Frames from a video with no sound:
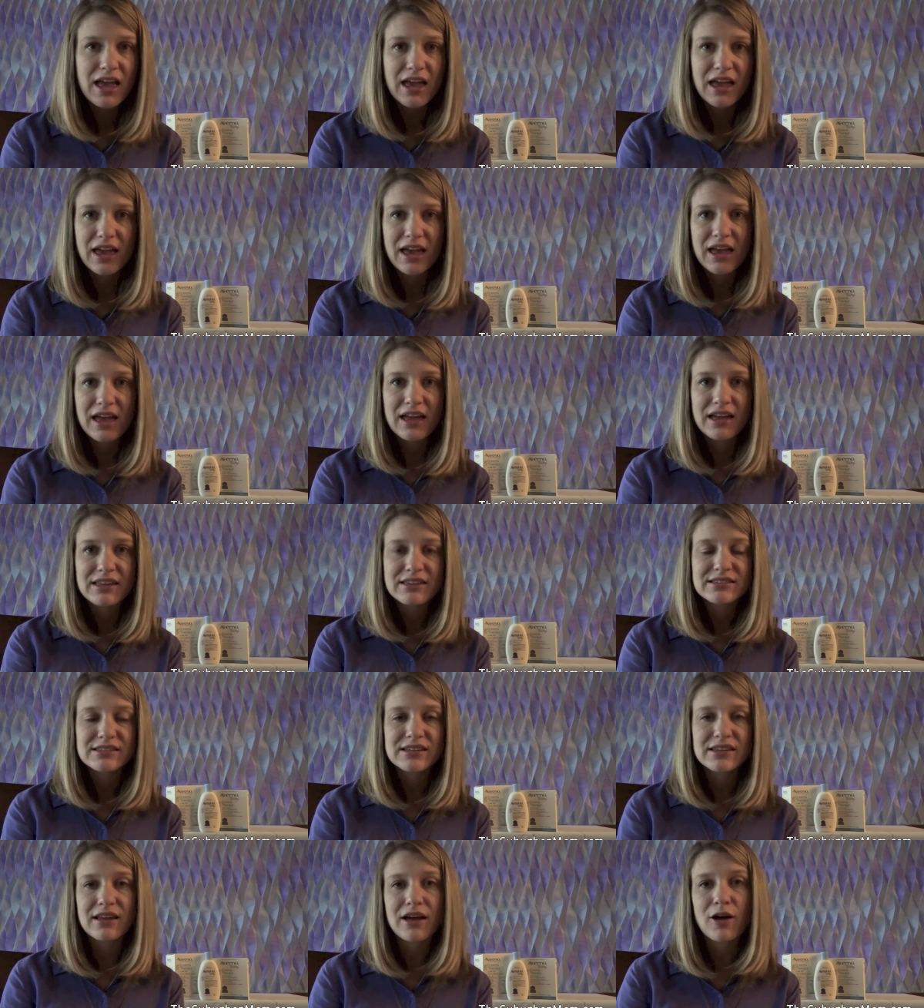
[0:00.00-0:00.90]

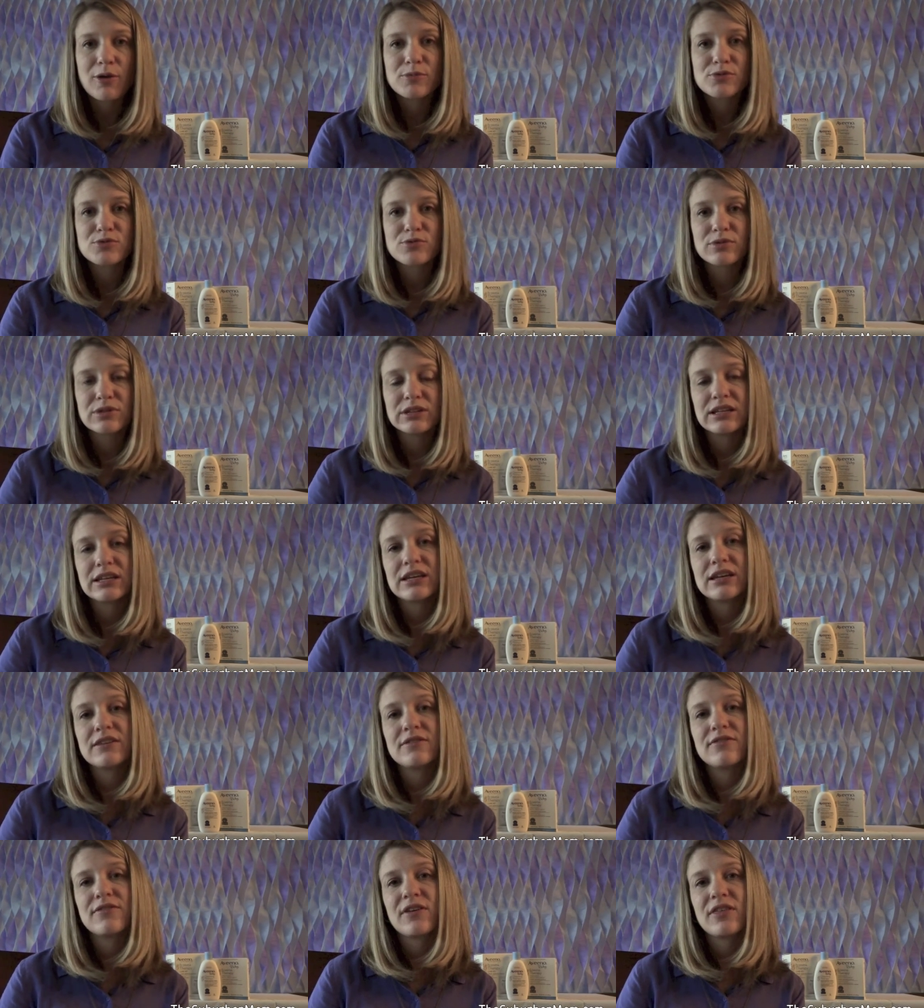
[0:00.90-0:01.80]
and it helps
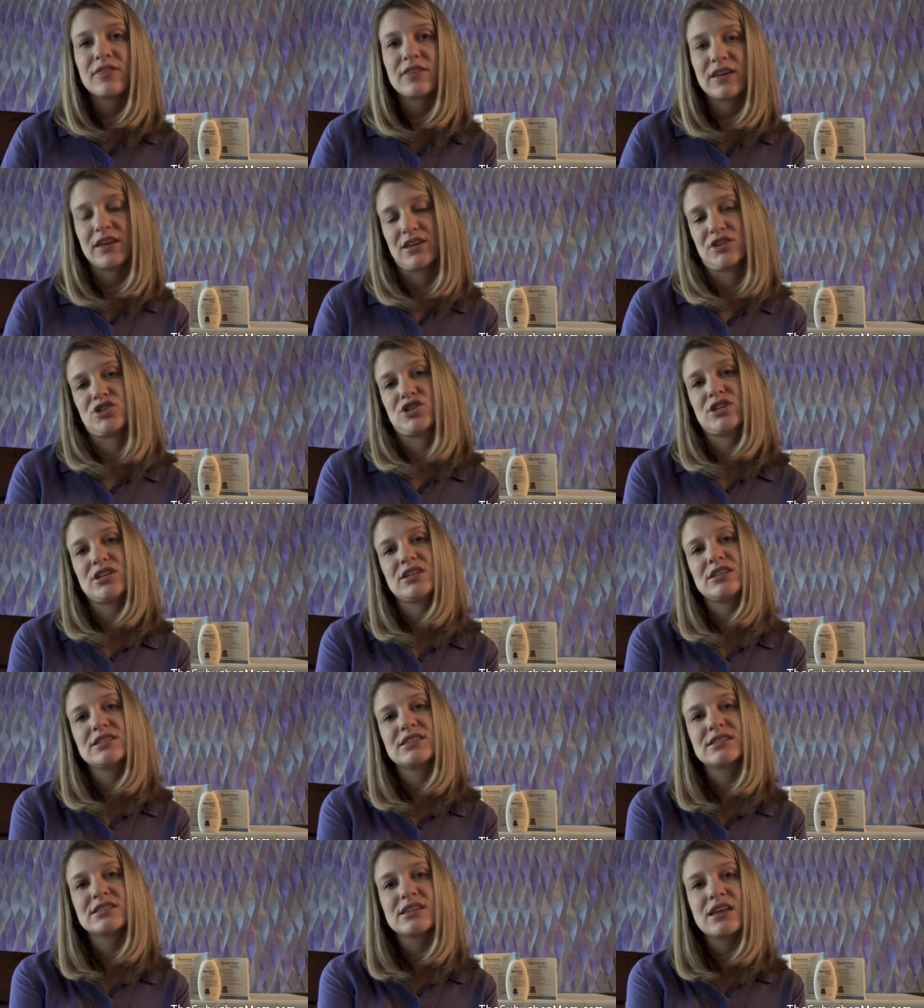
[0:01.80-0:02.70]
relieve the
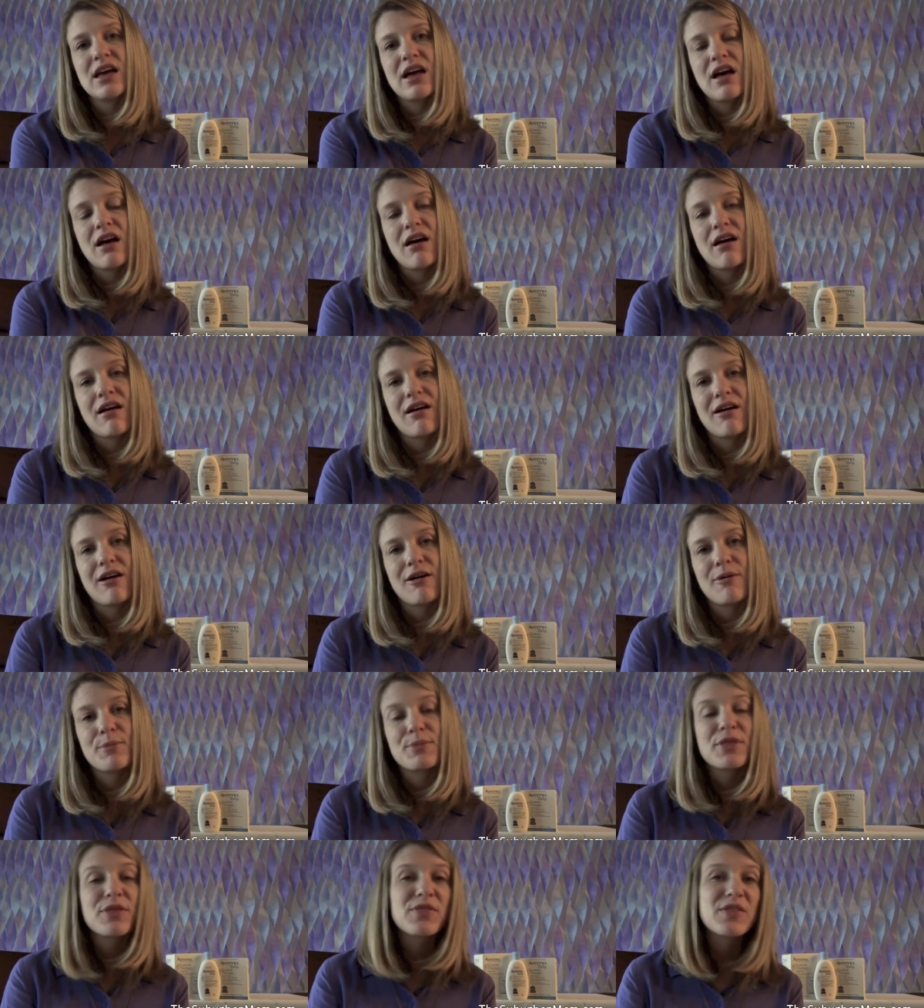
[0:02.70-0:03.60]
itchies.
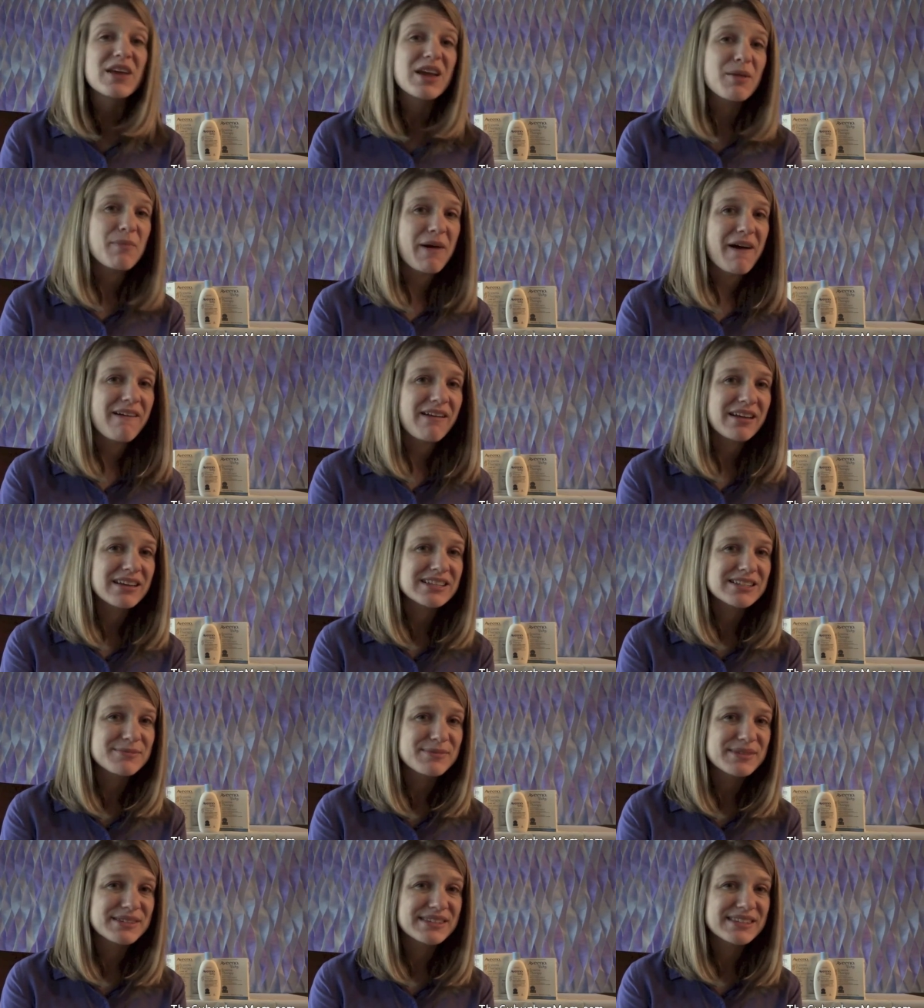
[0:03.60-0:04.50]
Um, the thing about
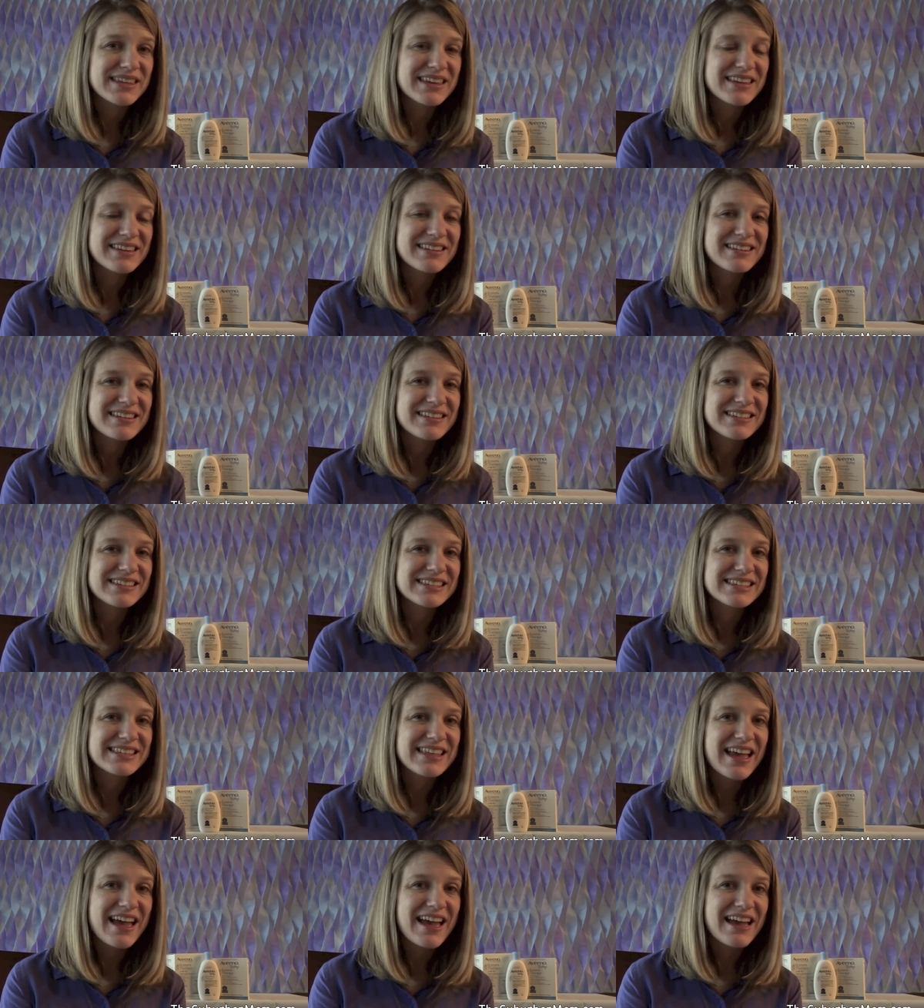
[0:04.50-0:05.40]
eczema skin
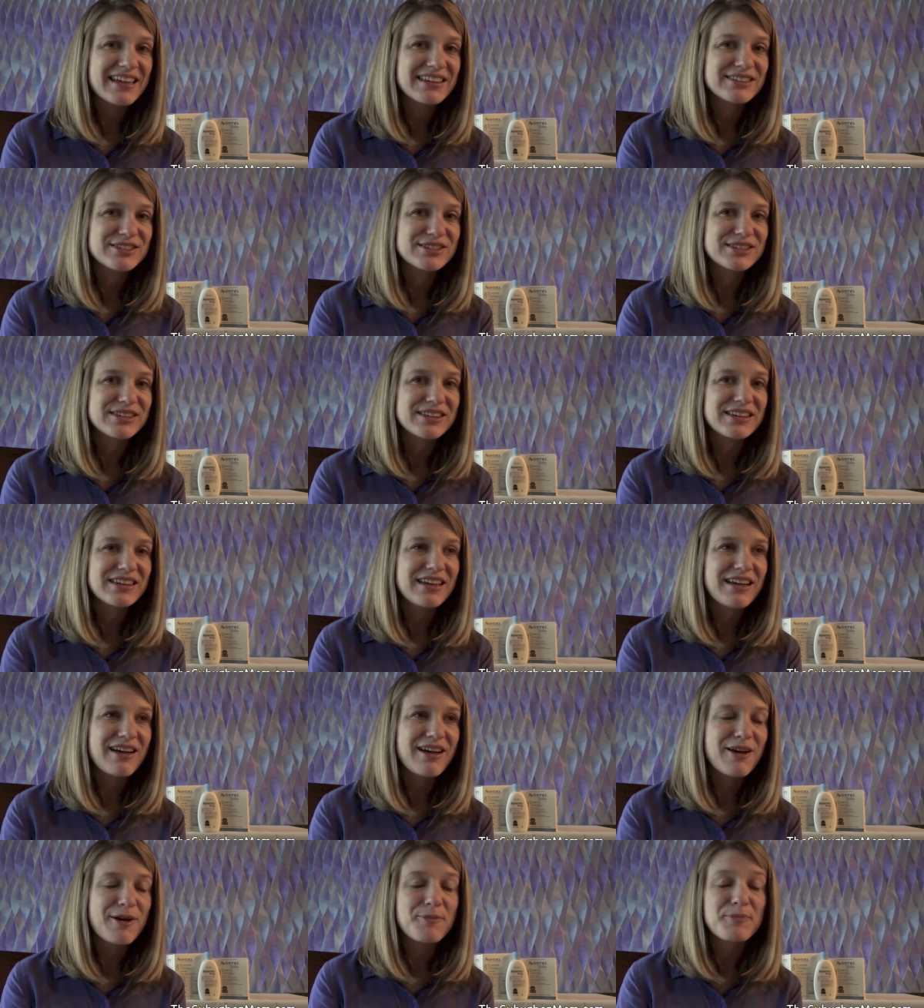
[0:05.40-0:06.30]
is that
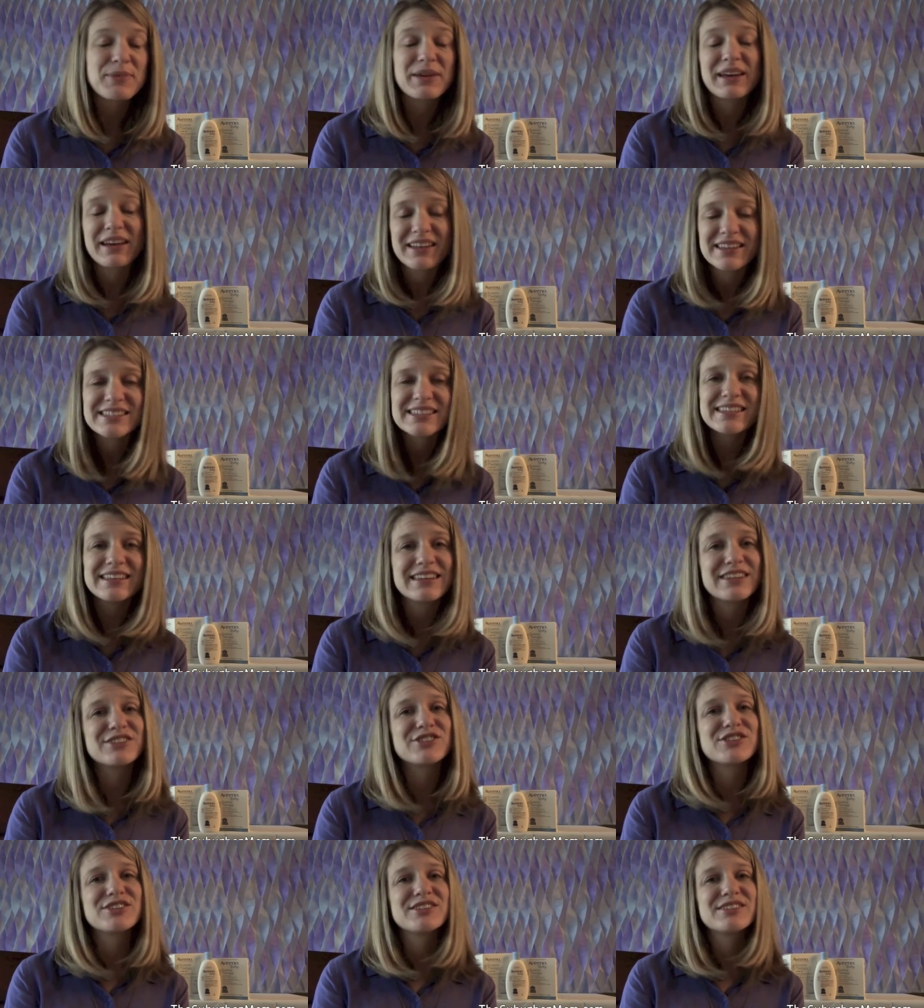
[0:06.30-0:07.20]
um, because it
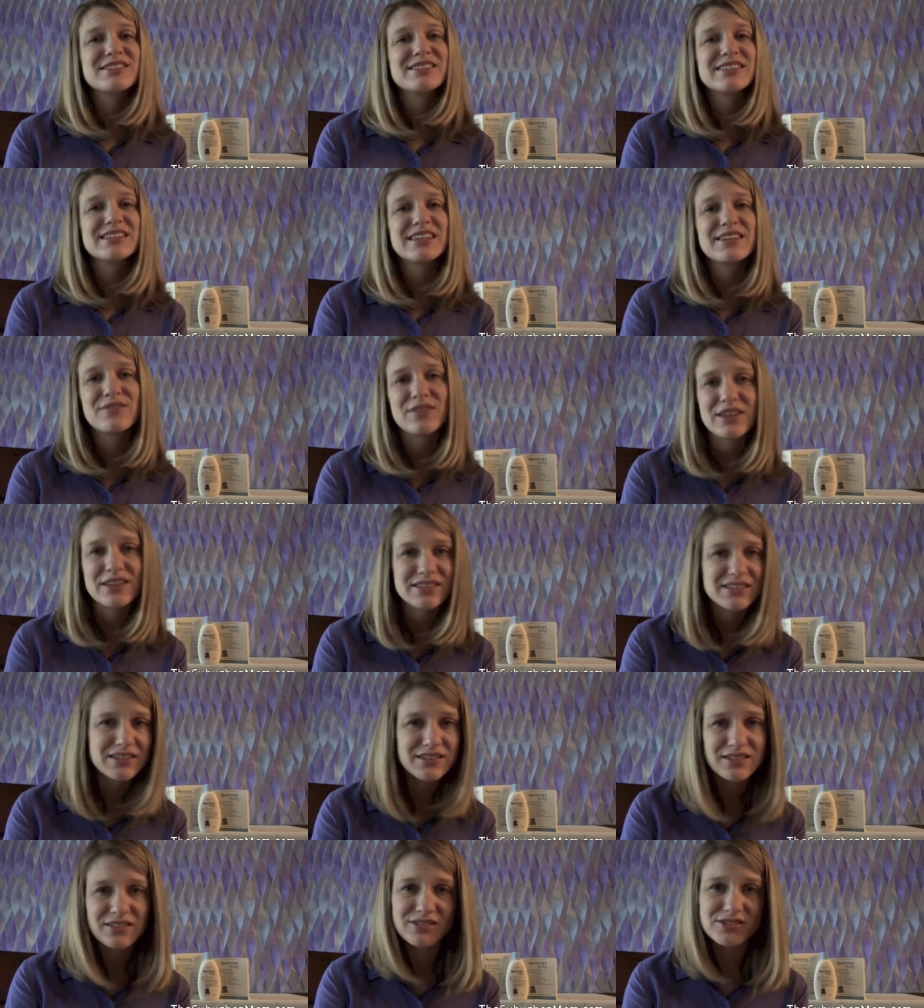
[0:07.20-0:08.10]
itches, even
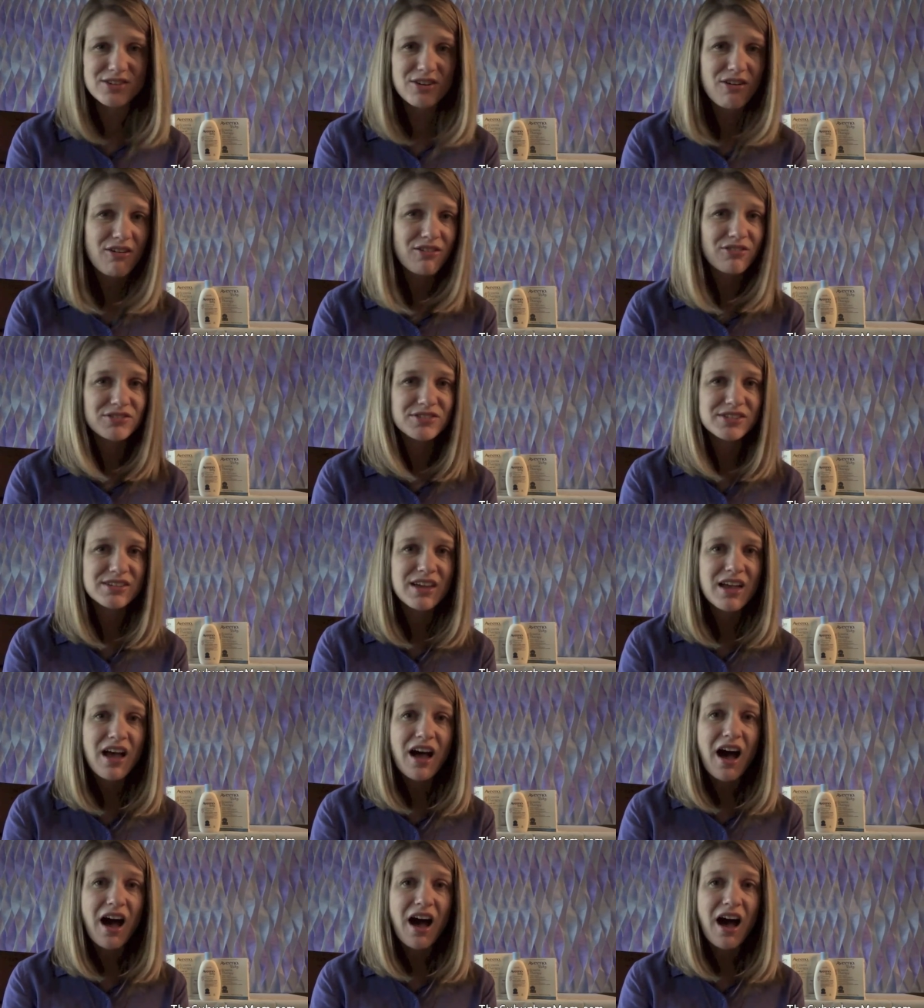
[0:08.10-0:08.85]
as an adult,